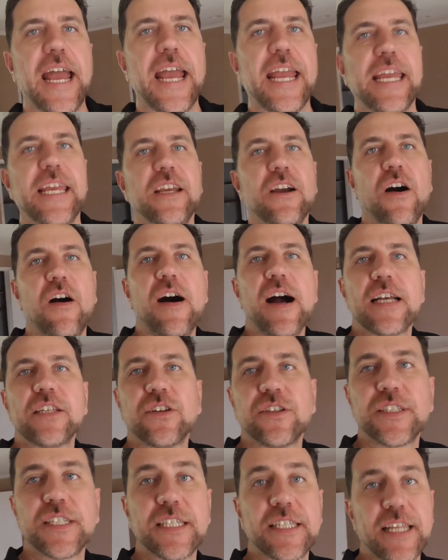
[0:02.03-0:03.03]
Hey guys,
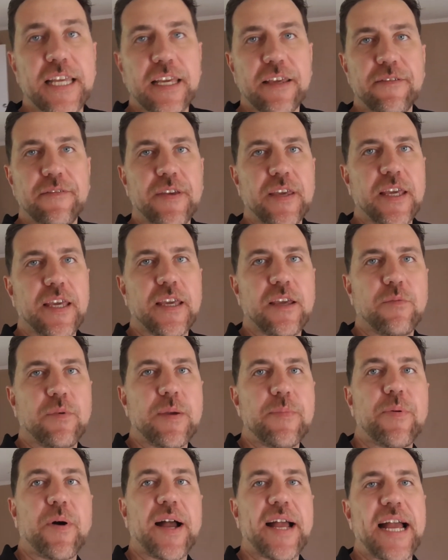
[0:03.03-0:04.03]
Aussie Steve here.
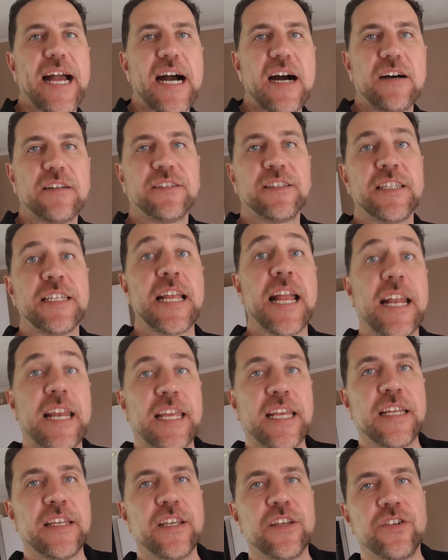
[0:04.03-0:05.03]
We buy houses in any
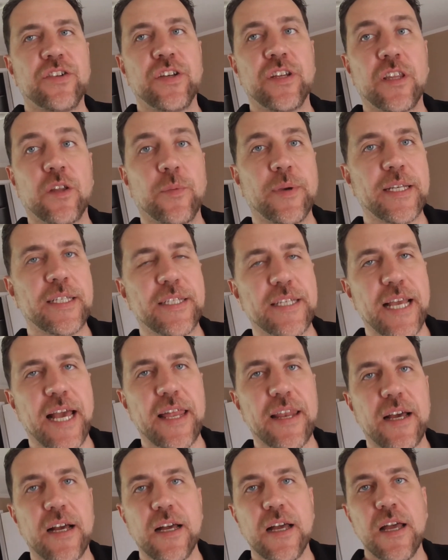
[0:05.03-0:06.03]
condition in
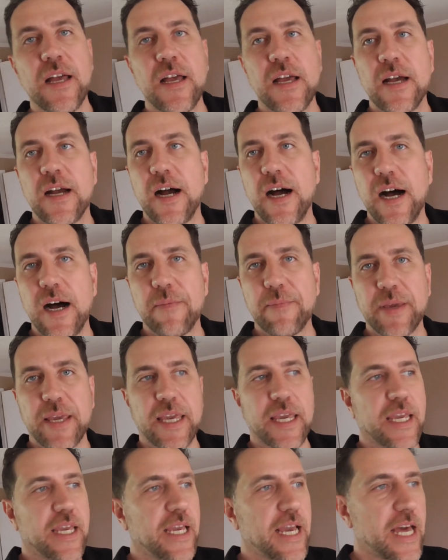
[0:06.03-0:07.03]
Louisiana. I'm
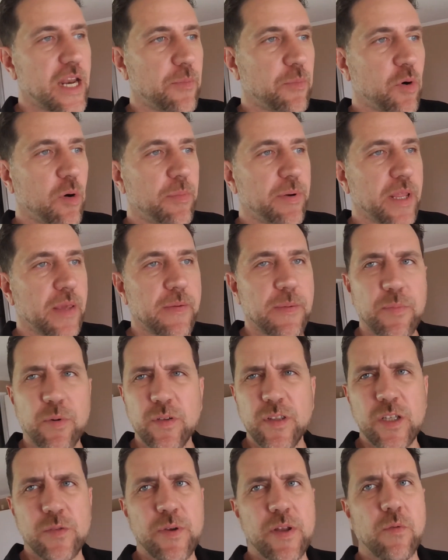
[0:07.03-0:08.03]
here at a property. We
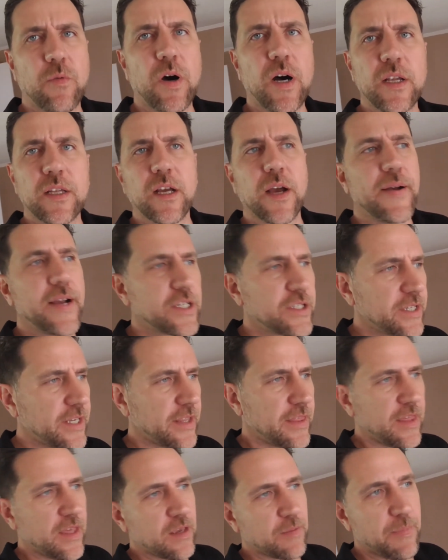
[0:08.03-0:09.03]
bought this one a while ago actually. I
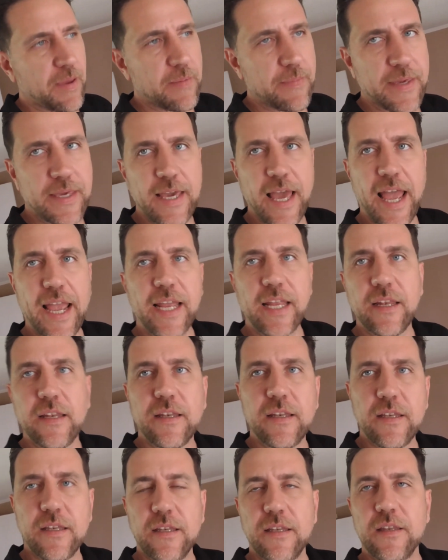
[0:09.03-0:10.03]
think maybe
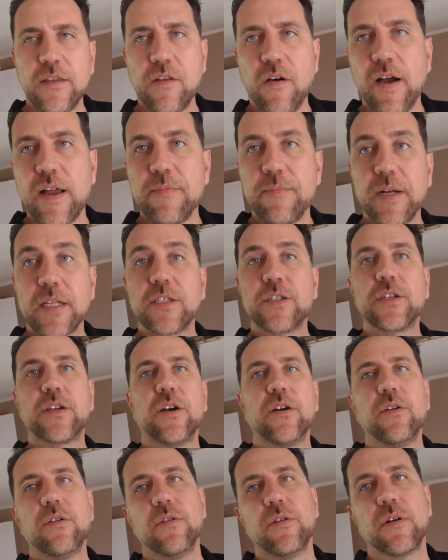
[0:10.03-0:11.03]
8-9 months
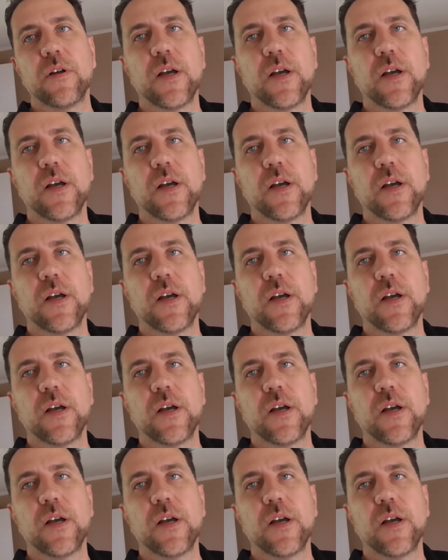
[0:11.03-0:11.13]
ago.